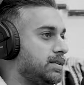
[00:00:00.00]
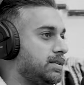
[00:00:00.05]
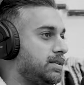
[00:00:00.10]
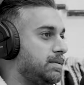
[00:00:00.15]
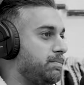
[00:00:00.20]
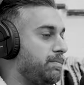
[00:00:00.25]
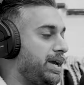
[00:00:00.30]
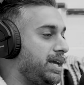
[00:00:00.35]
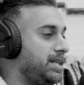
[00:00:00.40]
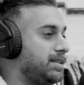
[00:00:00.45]
The
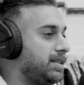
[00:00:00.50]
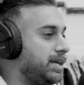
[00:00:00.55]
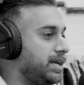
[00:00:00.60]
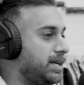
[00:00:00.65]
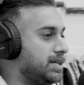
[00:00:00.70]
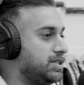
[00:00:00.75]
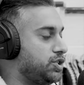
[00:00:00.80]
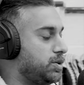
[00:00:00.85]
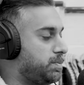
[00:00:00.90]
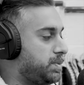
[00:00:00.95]
main thing
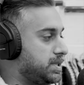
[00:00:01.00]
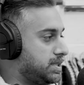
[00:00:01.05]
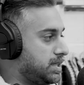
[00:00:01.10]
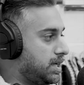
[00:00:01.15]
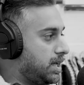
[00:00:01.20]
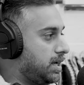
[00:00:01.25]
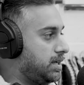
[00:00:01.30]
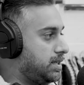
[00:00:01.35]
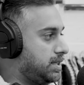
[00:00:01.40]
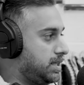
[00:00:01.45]
is your
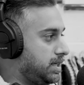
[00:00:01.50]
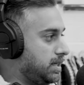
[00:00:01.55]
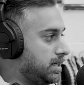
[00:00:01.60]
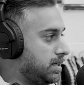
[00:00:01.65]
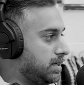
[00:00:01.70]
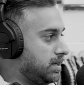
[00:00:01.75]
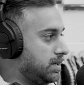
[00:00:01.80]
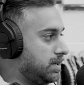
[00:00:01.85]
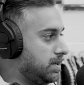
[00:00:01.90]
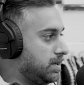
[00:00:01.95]
personality.
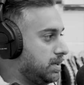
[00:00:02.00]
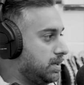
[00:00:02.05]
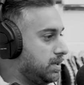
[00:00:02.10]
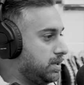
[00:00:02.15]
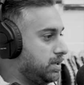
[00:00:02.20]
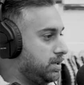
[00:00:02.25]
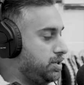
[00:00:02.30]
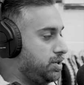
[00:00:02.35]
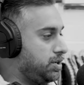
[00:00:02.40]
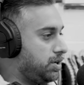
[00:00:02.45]

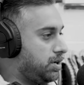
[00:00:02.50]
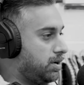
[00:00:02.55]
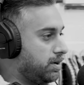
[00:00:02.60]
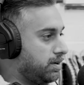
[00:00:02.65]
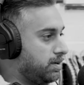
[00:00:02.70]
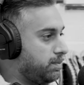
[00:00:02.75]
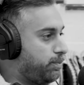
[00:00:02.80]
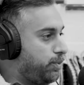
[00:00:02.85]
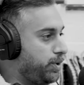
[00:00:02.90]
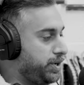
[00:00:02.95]
You got
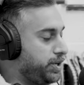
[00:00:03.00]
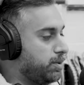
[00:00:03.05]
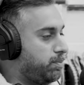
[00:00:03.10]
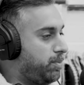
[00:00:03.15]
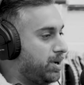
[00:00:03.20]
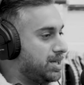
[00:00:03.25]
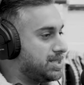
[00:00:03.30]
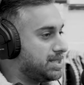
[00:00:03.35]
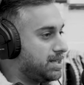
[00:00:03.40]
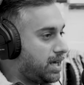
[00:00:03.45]
to bring your
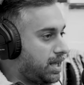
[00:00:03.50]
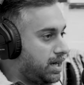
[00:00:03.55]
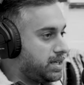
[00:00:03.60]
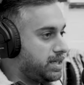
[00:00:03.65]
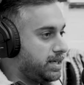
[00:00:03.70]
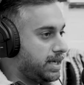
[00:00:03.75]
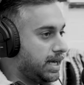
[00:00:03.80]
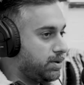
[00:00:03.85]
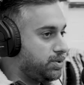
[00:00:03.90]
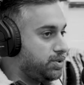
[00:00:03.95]

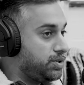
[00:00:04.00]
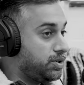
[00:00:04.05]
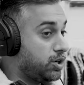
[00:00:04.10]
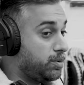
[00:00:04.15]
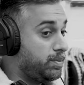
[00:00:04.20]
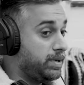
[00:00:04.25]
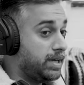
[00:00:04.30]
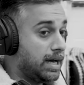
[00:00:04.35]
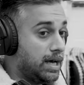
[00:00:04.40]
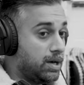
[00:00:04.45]
personality out. You got to
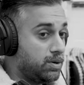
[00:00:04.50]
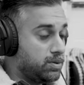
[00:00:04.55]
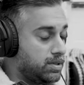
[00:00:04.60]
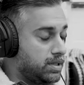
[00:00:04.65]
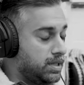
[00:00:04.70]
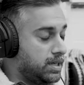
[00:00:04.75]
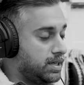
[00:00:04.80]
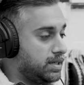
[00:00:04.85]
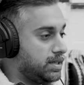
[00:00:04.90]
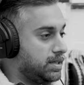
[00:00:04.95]
be out
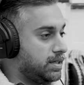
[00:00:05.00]
there.